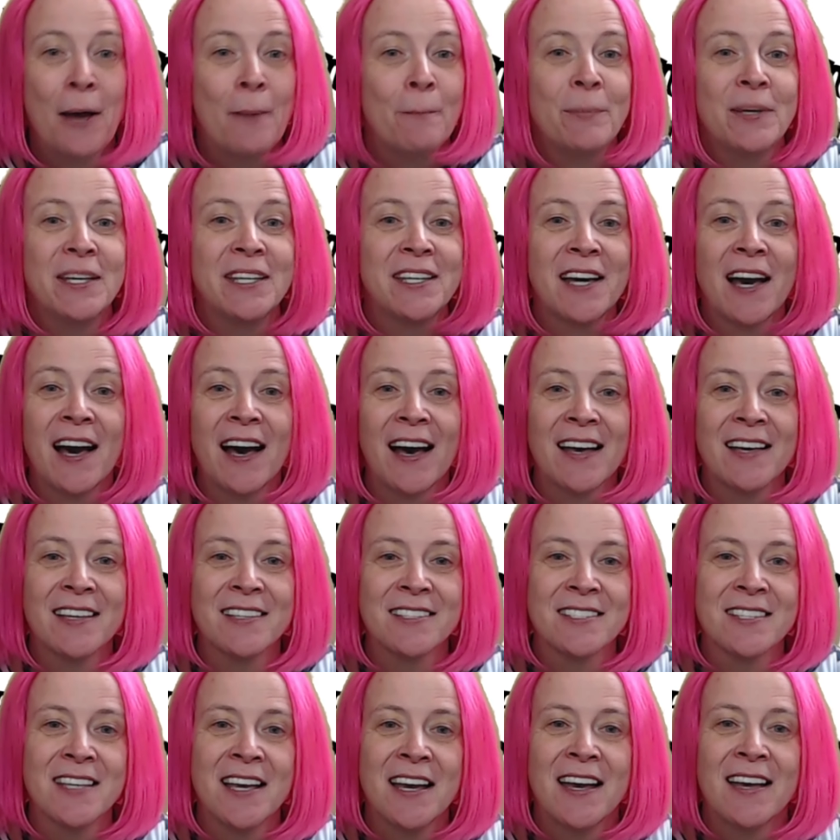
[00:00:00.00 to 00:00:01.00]

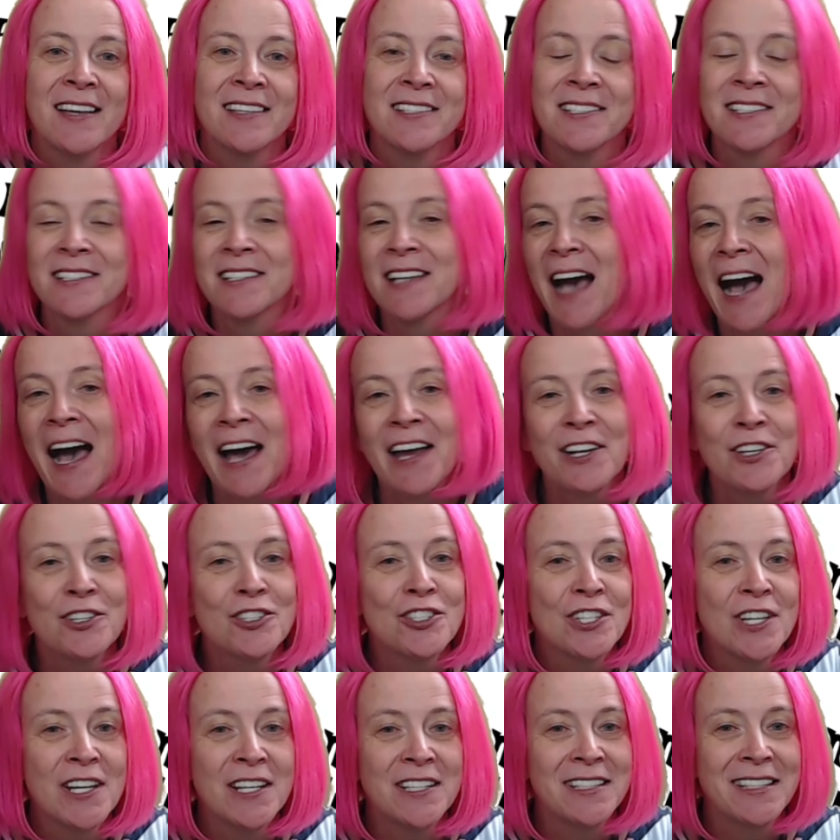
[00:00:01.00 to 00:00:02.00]
because
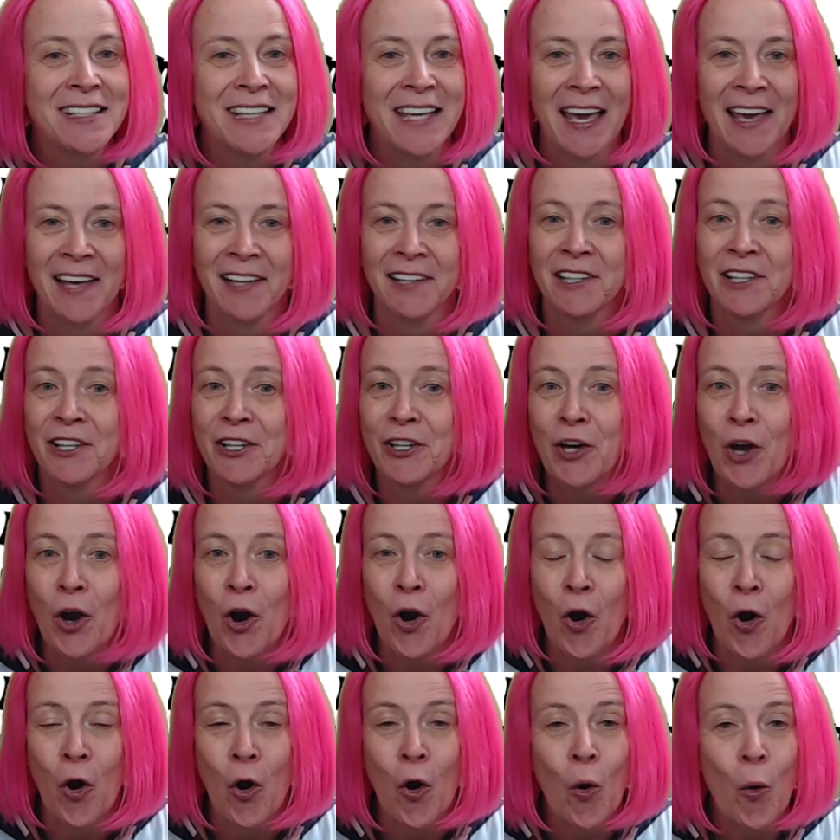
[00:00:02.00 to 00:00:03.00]
Scottish and Gaelic
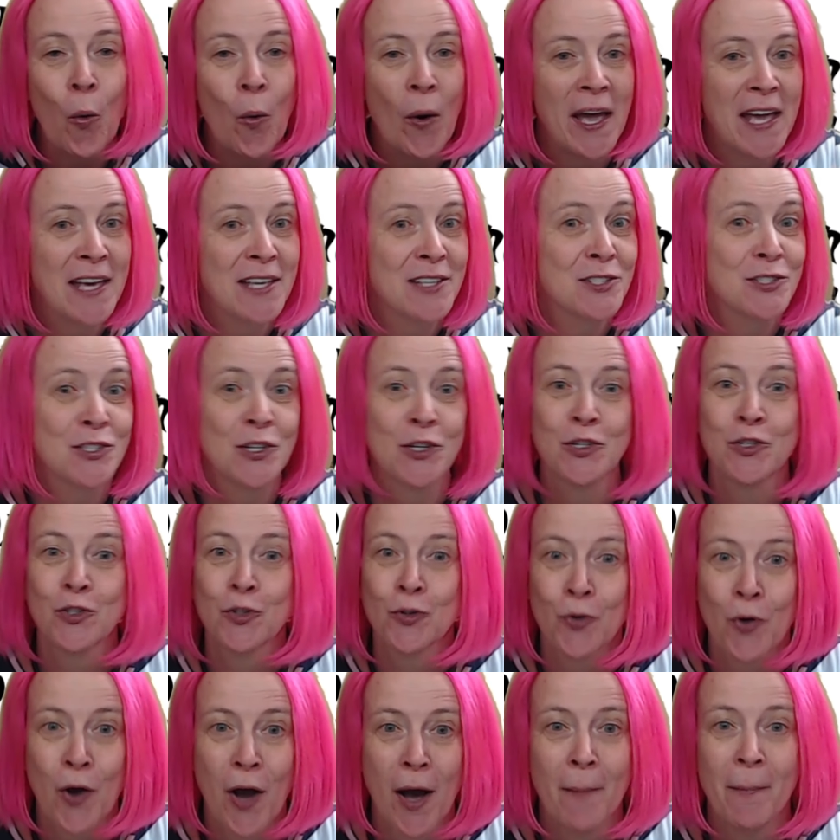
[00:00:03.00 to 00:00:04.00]
always
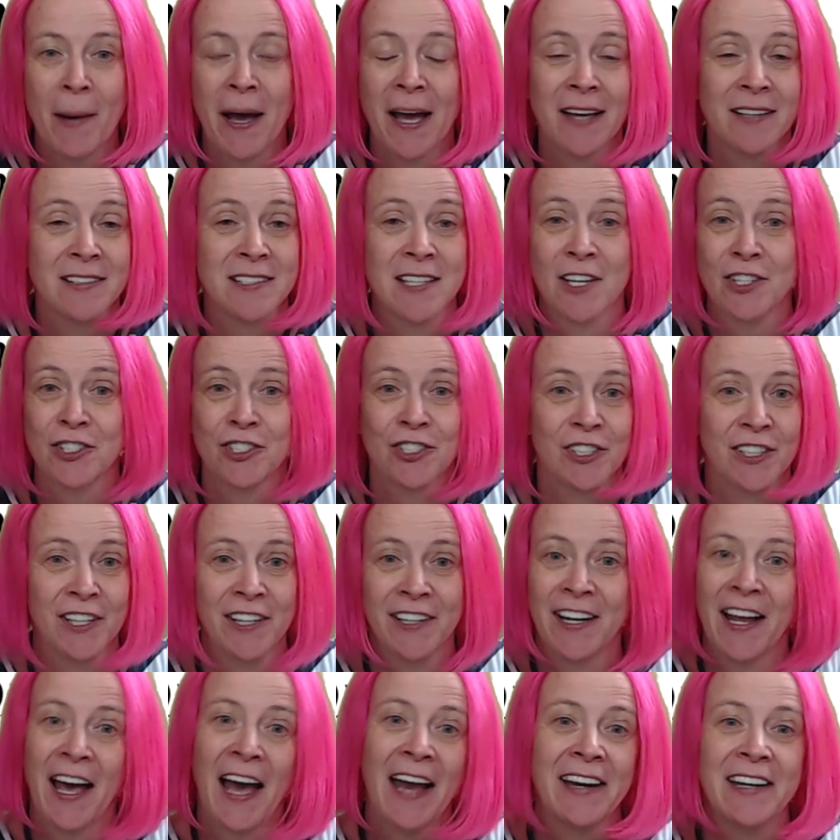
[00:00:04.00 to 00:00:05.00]
draw my attention,
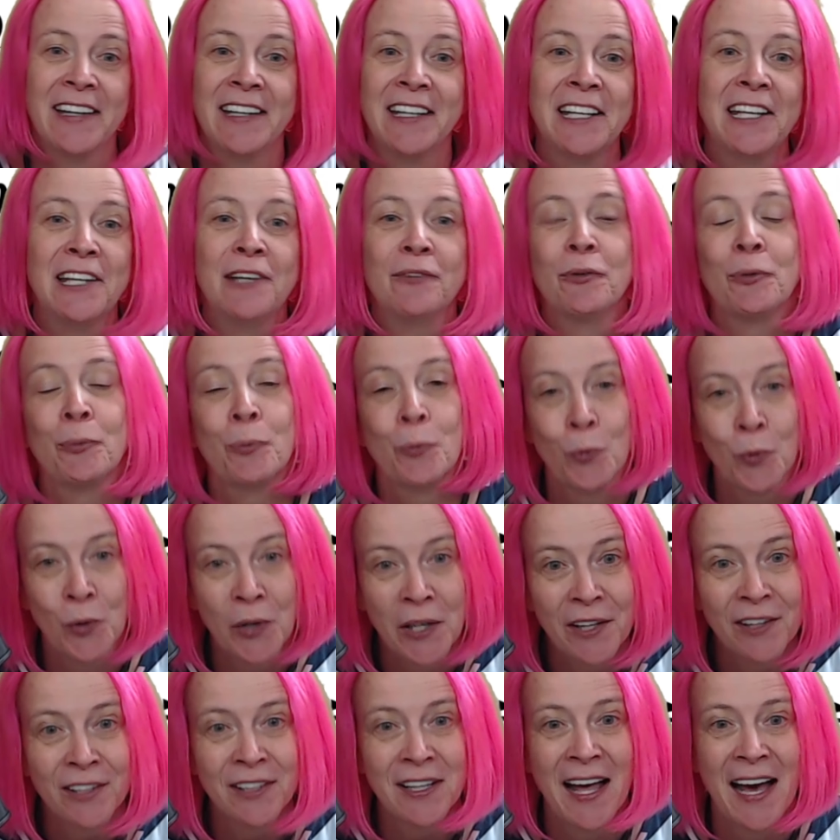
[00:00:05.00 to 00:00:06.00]
and I didn't even
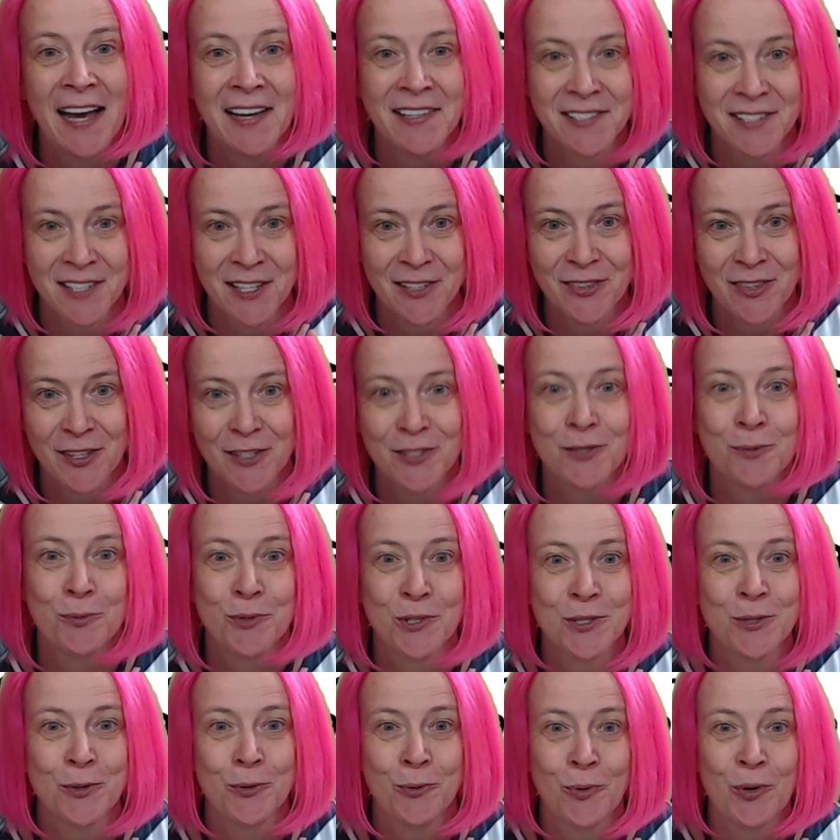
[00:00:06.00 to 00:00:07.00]
realize that this
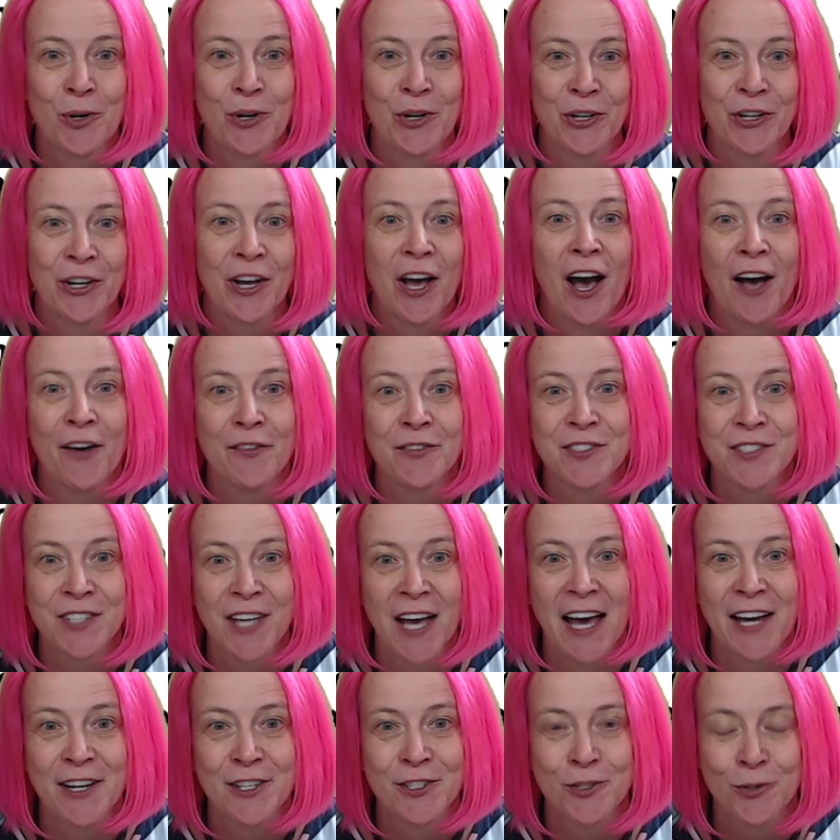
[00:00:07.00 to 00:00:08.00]
was a word of
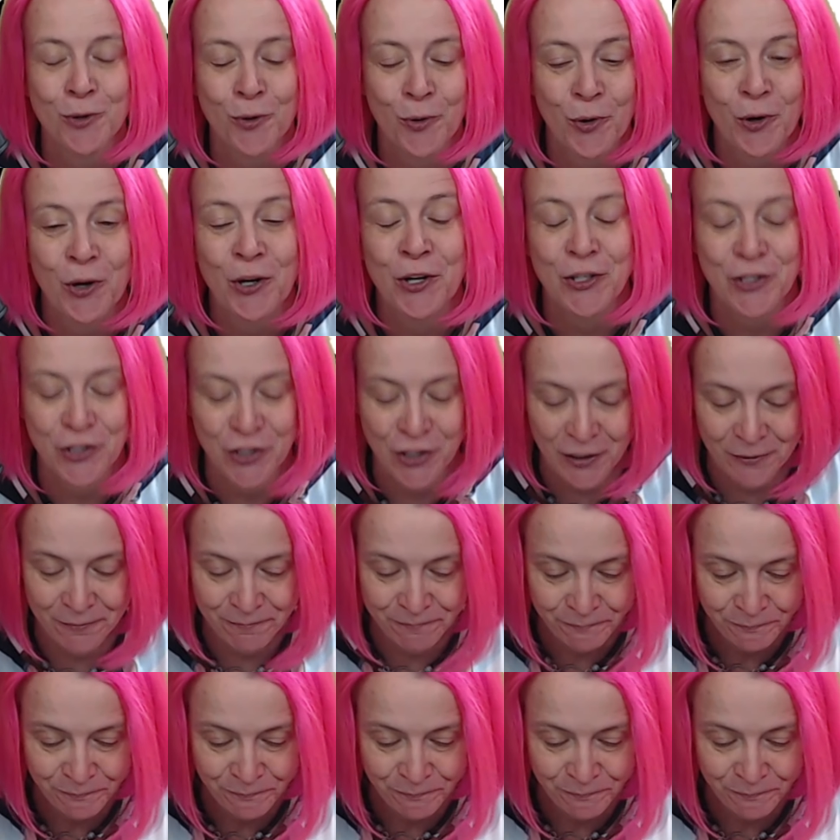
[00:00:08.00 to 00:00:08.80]
Scottish origin.